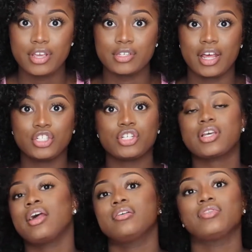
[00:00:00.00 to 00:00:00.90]
So that's just
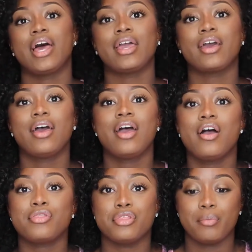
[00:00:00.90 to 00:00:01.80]
kind of like
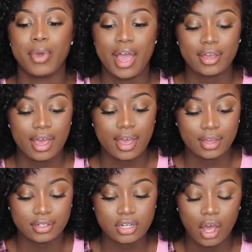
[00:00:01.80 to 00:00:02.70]
the back
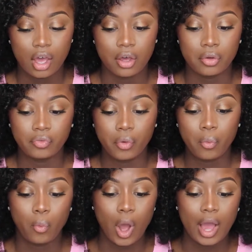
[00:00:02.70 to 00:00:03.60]
end of
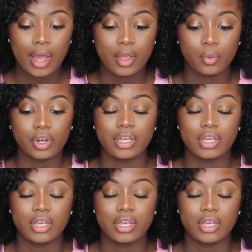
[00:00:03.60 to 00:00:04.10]
why we're